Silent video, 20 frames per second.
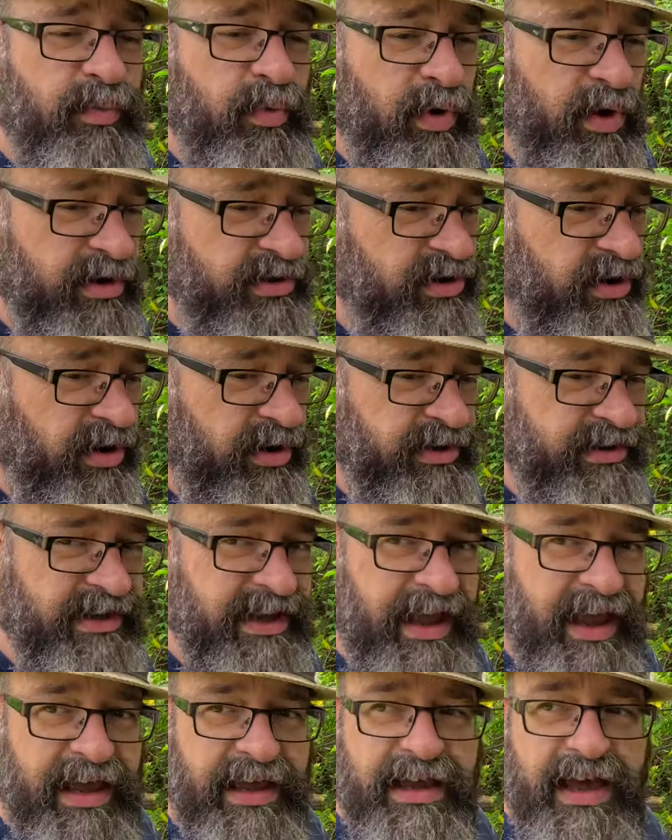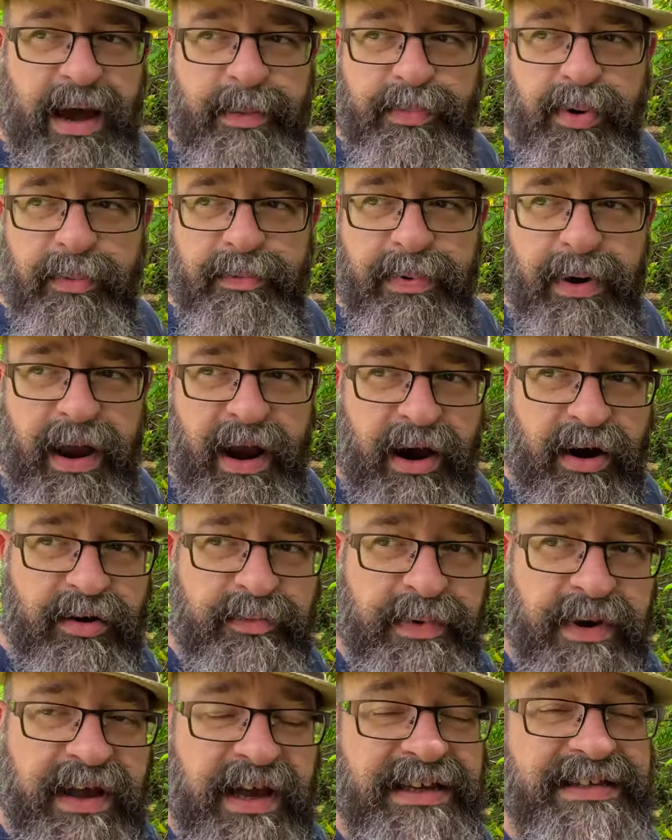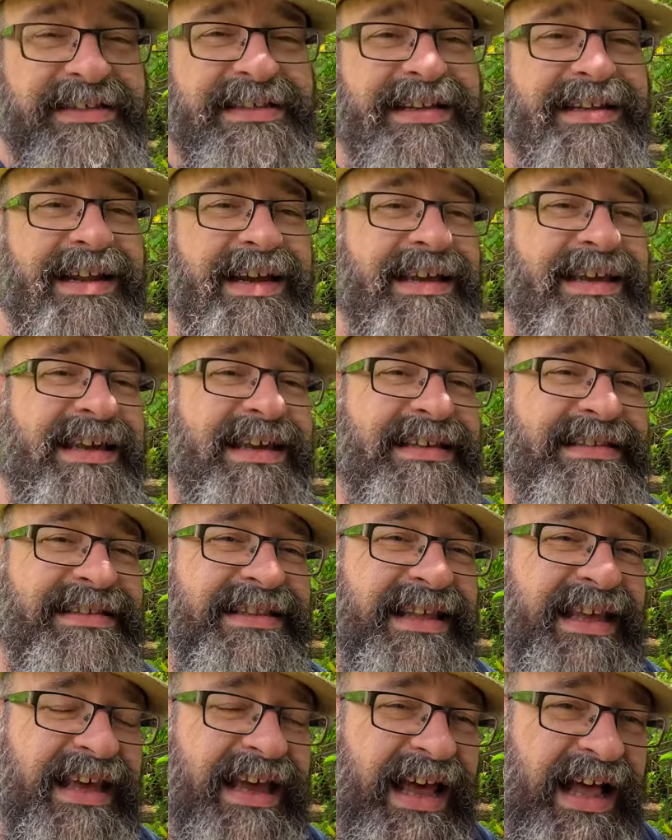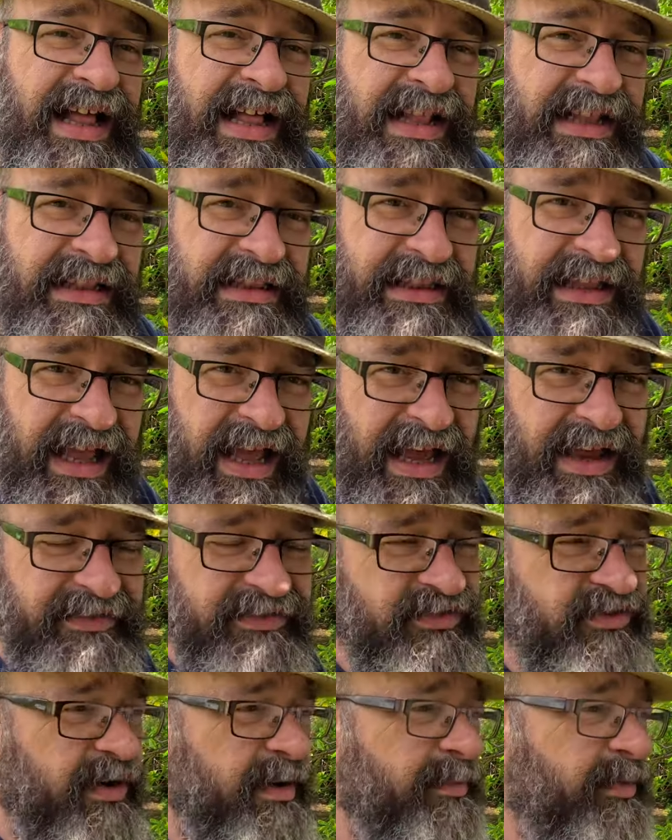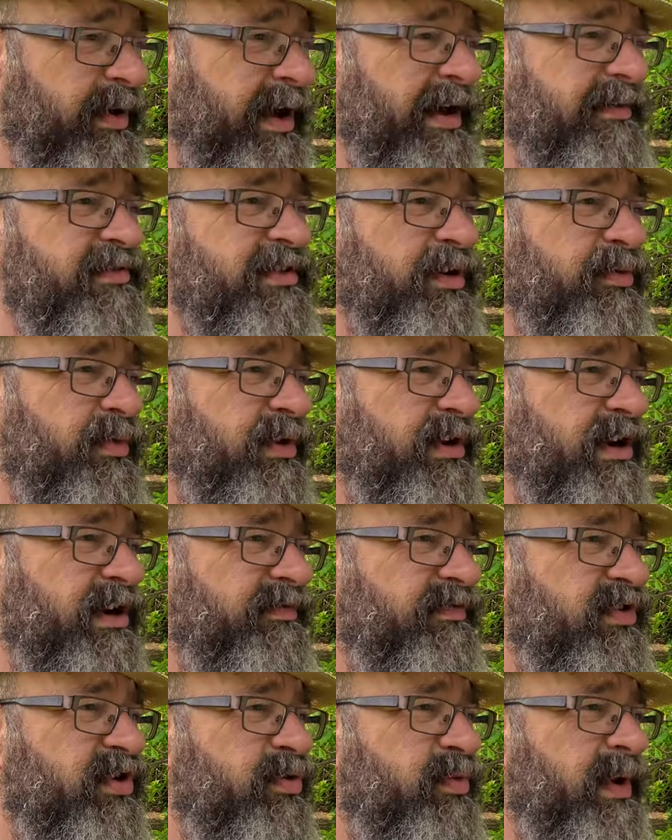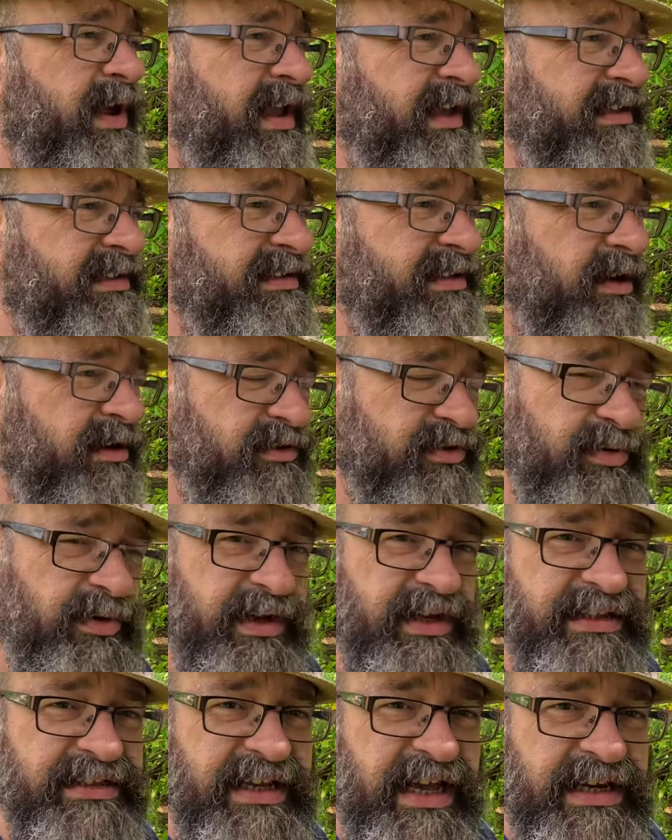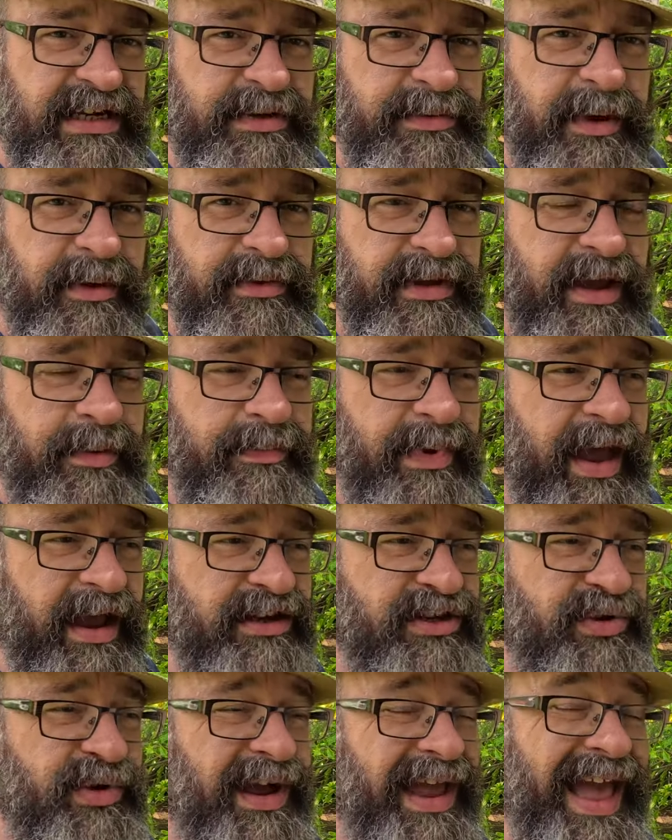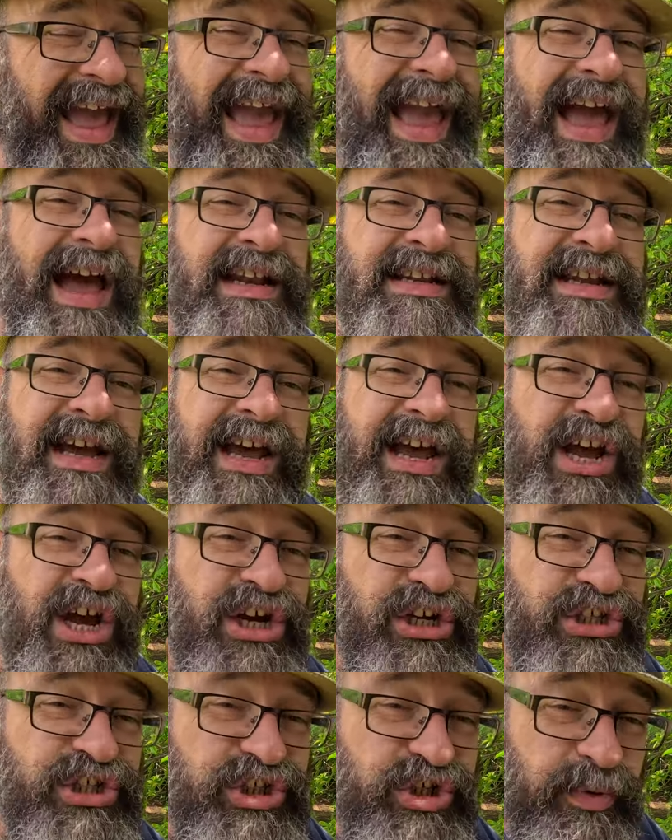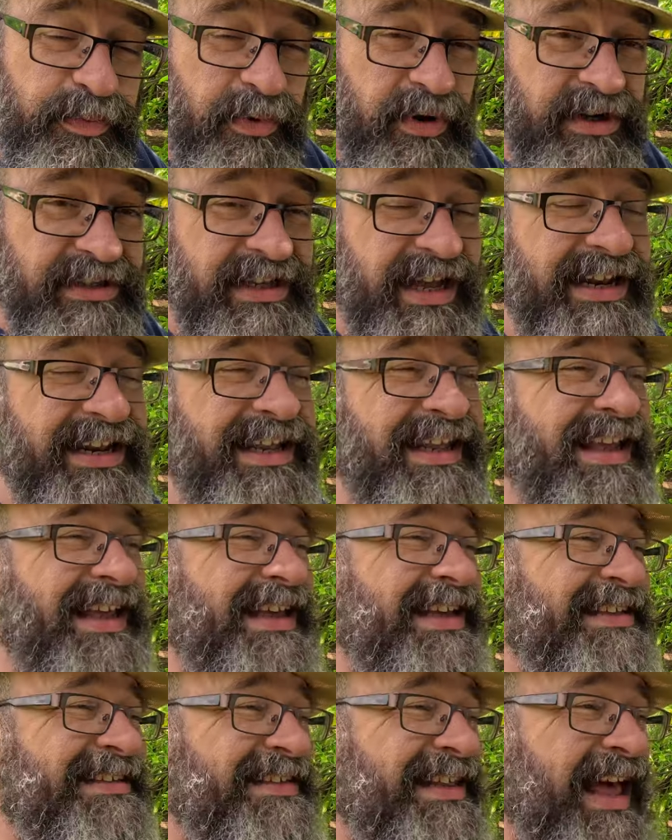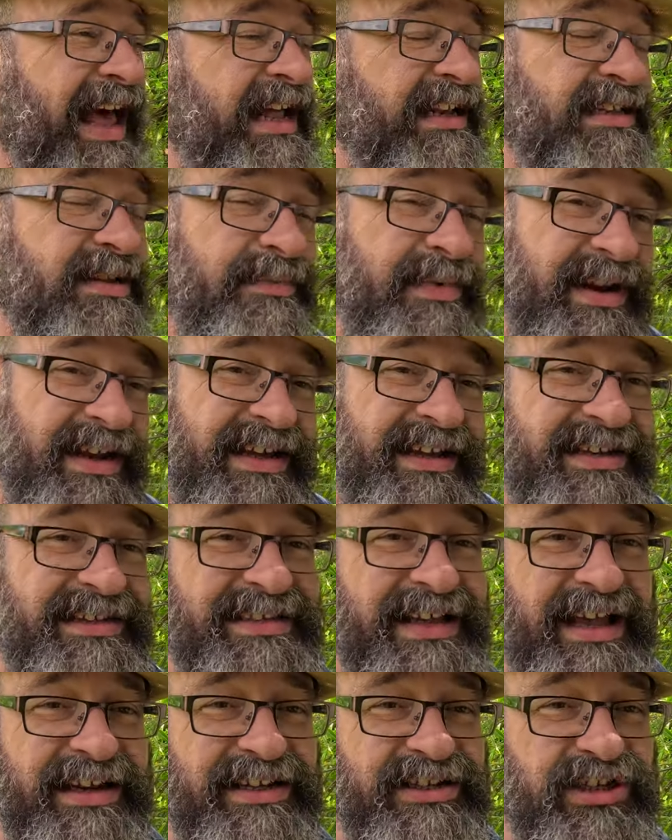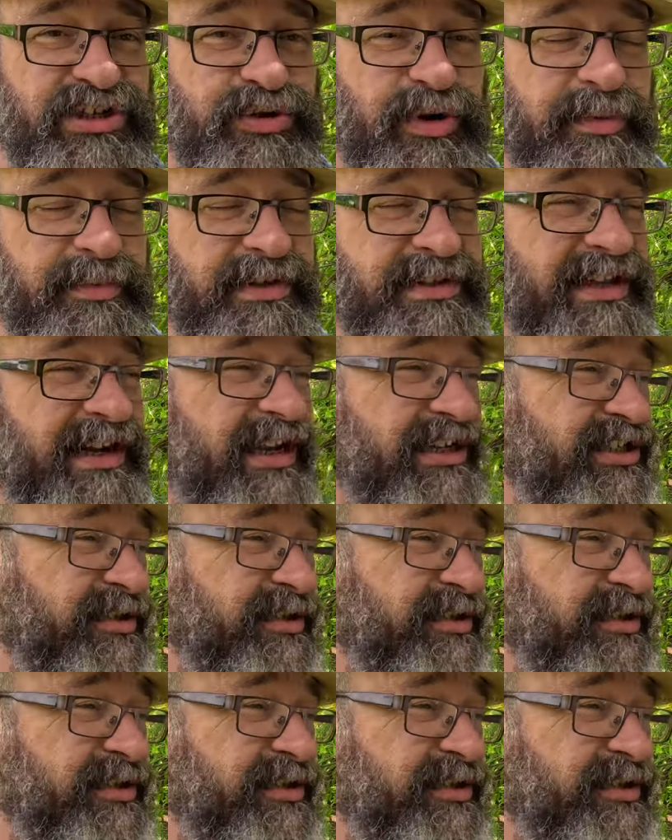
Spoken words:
Worked all day. Got prepared because tonight is the live stream. And we haven't done one in a few weeks. So I was really excited to be able to get back to it. And super exciting is that Dominica decided to join me today.